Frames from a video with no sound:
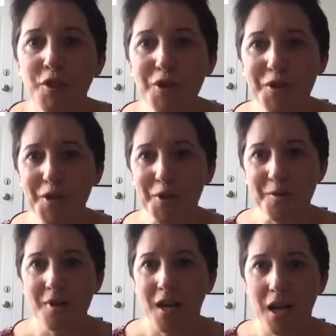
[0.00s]
4 years
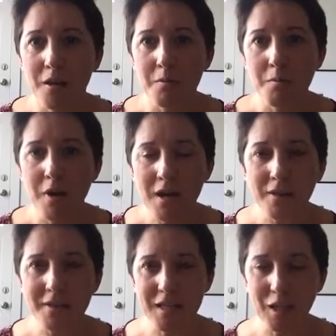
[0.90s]
ago, I
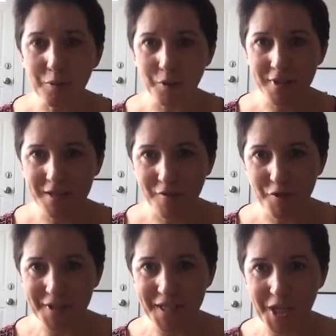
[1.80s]
was at the airport in San
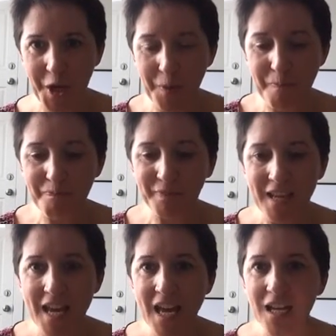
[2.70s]
Francisco,
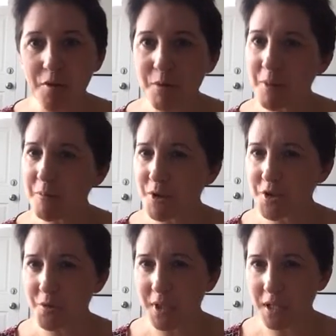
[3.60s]
and I remember
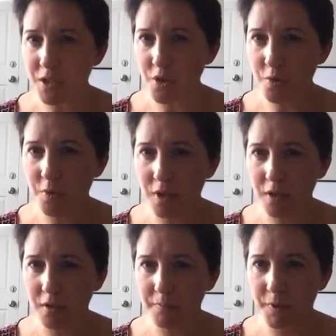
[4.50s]
talking to
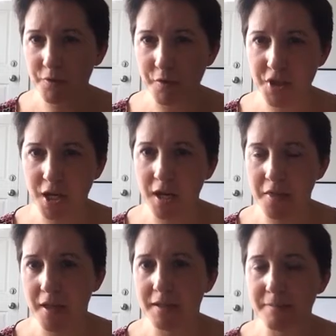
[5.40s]
a French
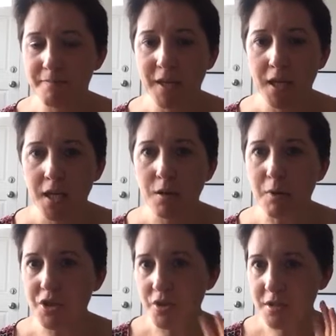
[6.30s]
guy then. It
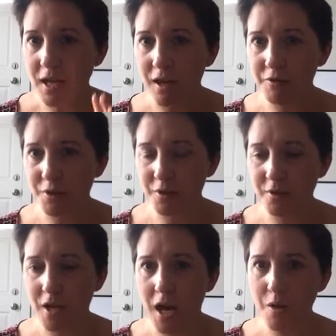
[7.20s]
was just
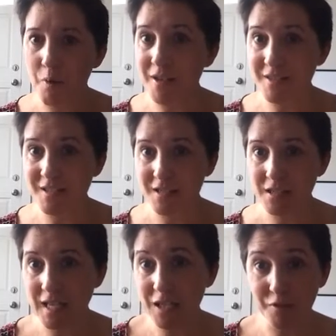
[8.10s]
after I
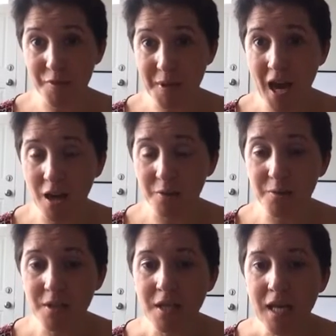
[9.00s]
was laid off from
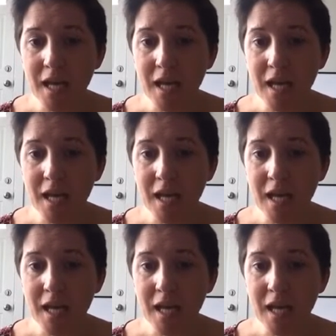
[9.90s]
Yahoo,